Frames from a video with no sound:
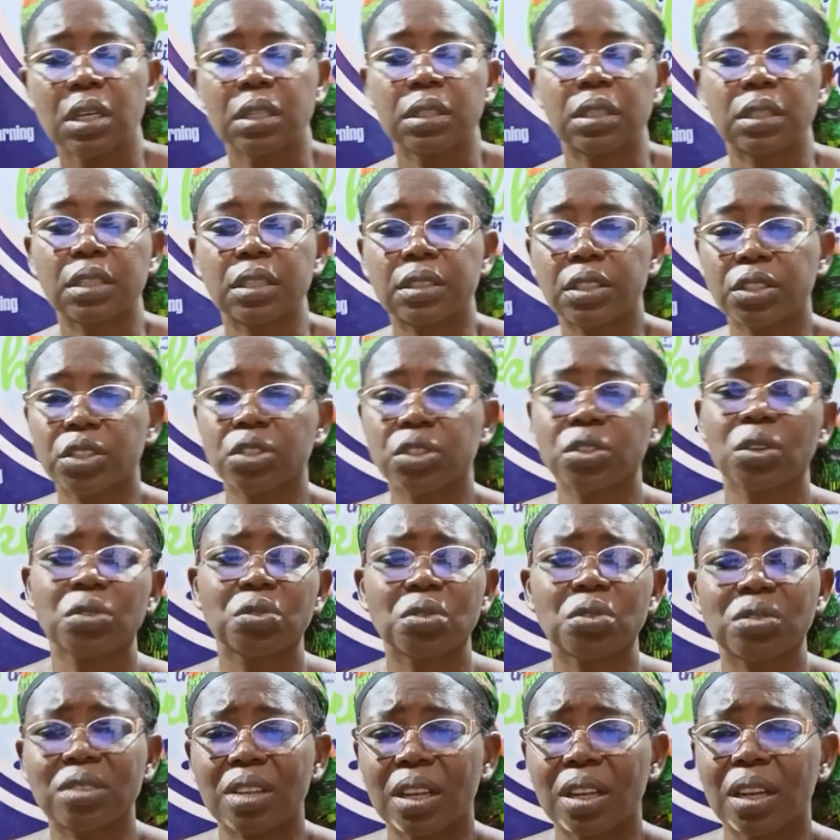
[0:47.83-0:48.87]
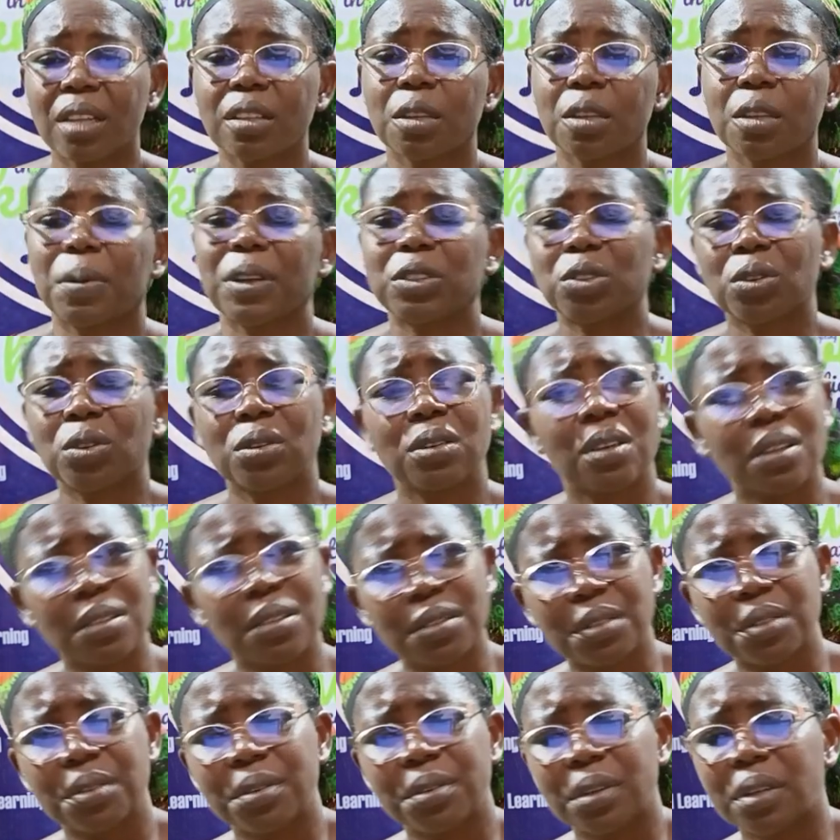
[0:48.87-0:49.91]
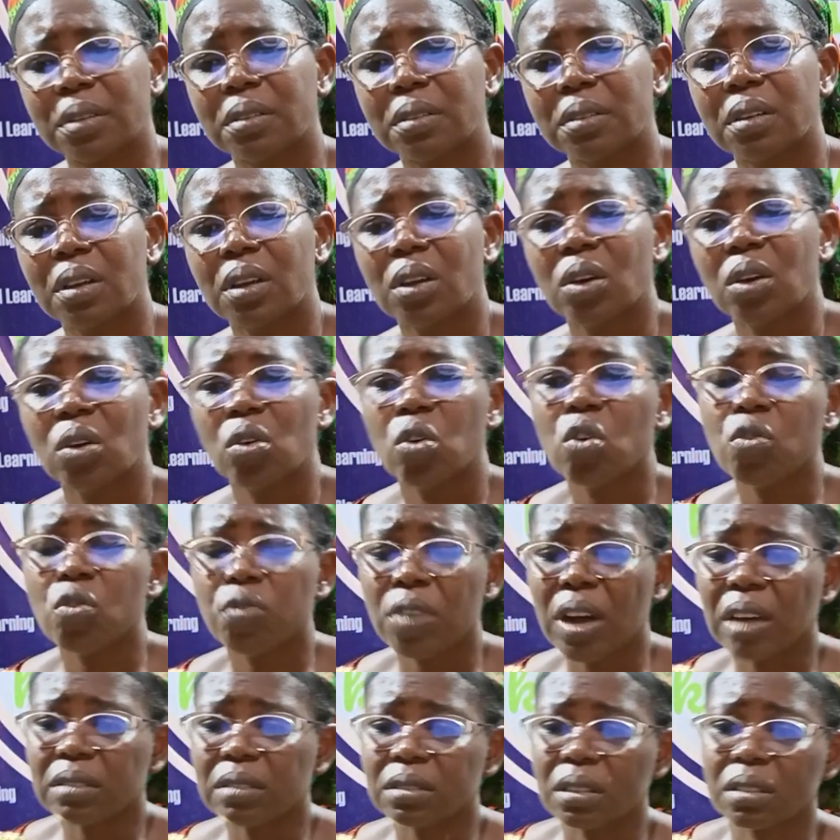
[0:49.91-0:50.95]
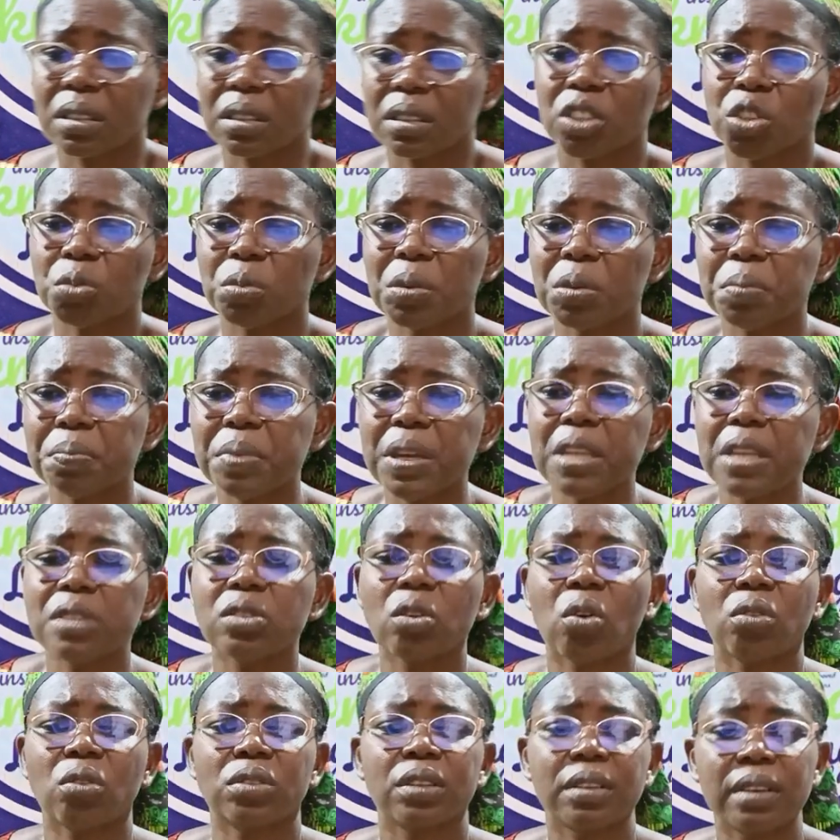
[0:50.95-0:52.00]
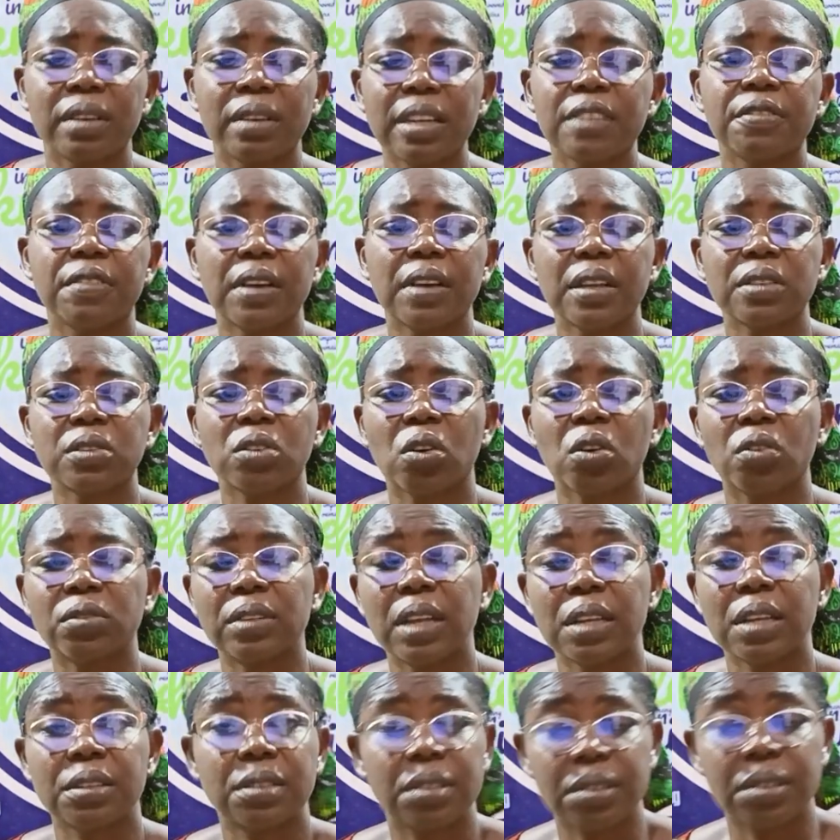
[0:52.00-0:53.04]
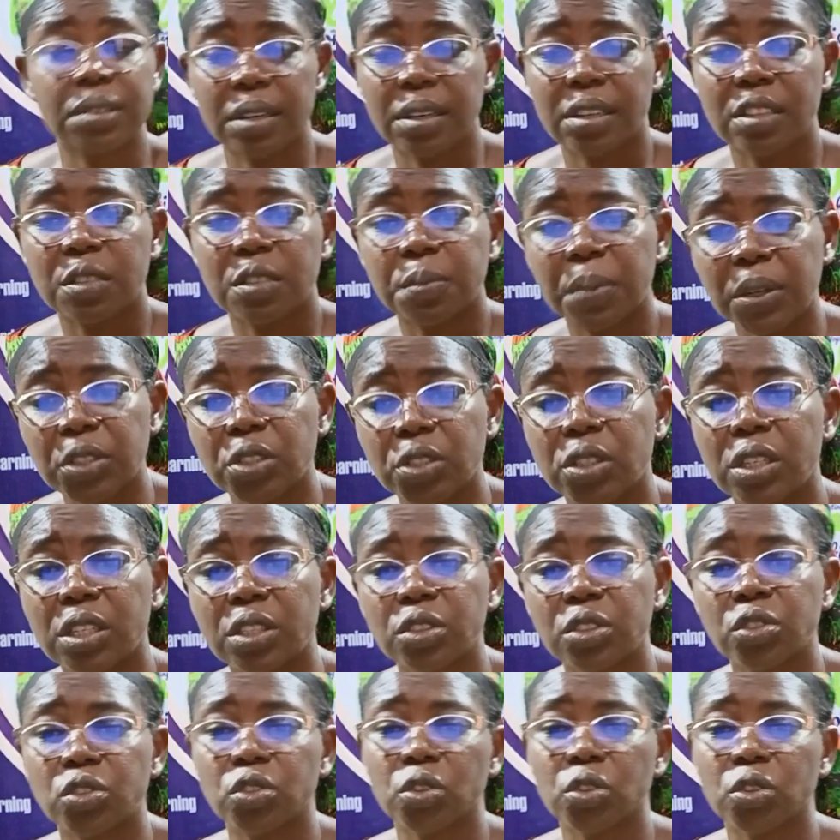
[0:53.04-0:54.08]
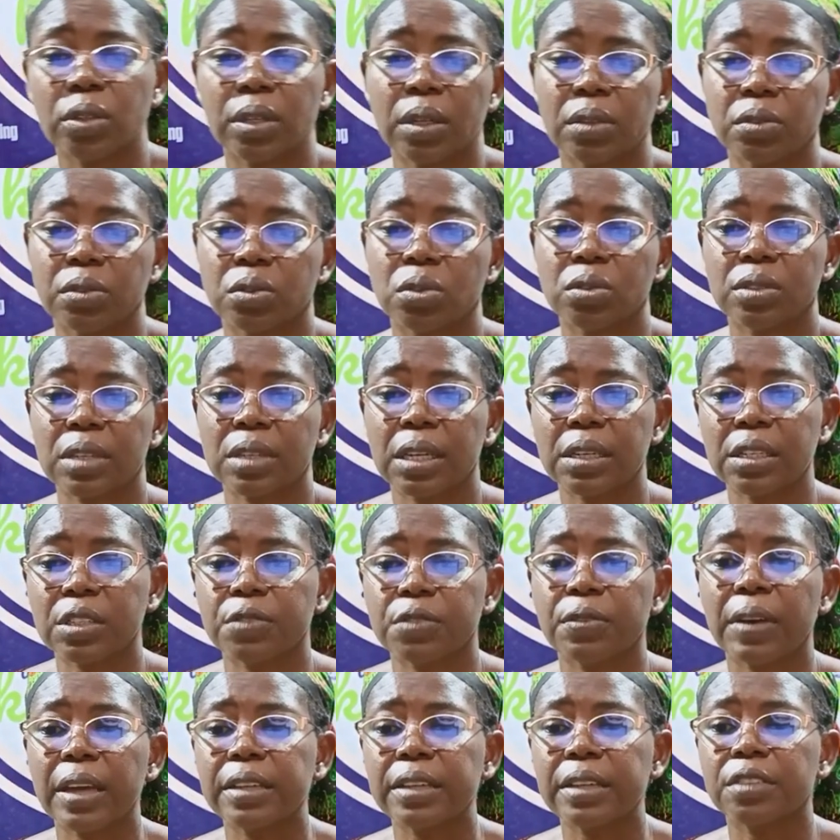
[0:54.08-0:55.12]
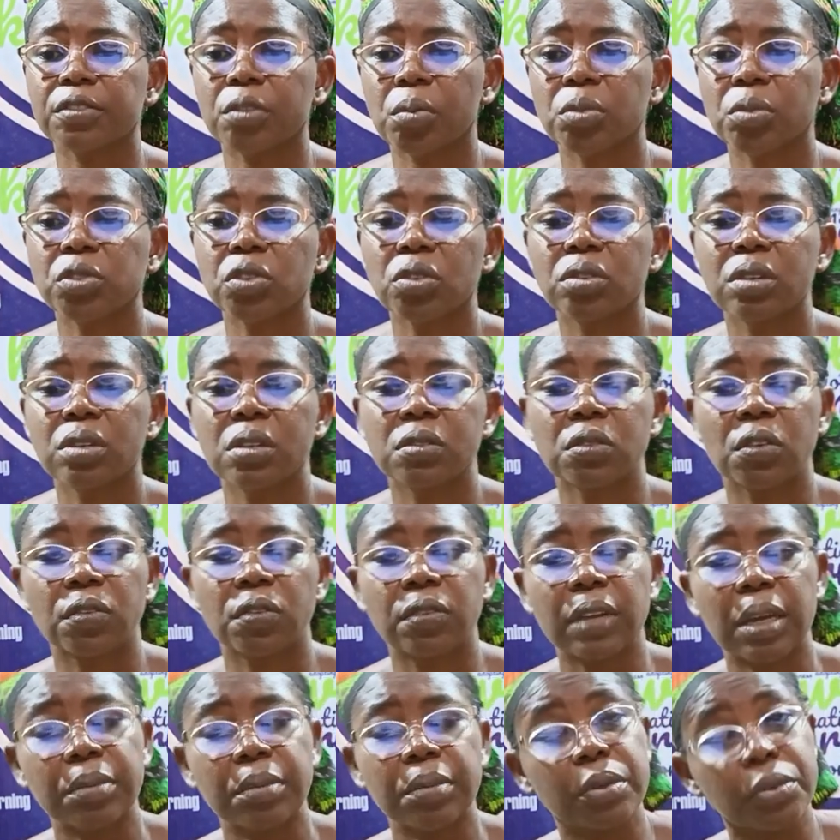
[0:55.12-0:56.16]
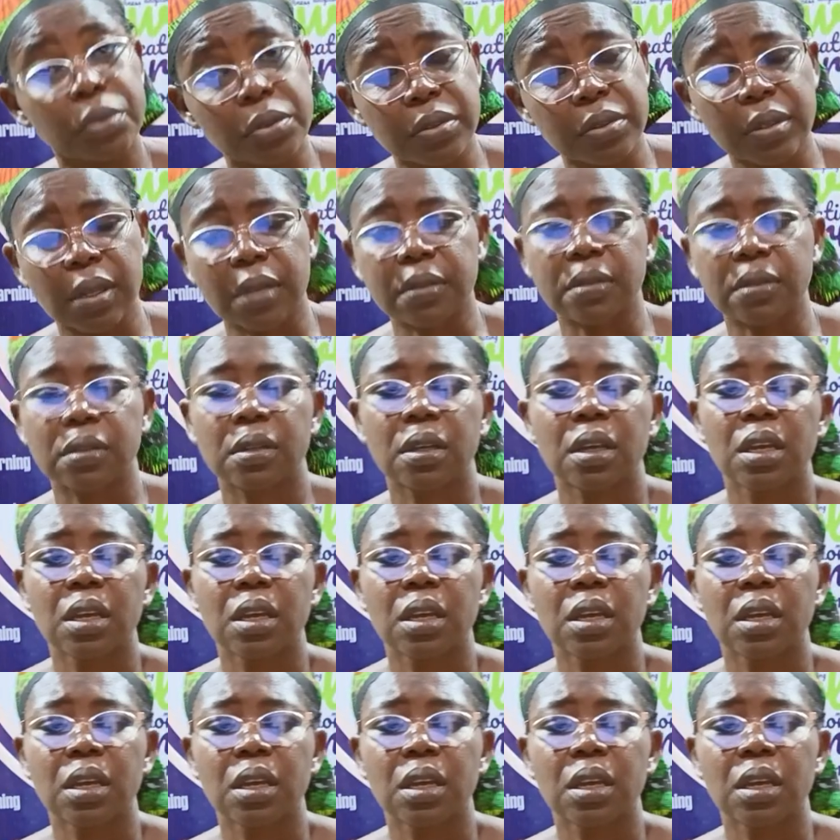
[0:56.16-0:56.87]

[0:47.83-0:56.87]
The decision to select a particular cereal over another should be based on the relevance of that cereal, especially journals, to satisfy the information needs of library users.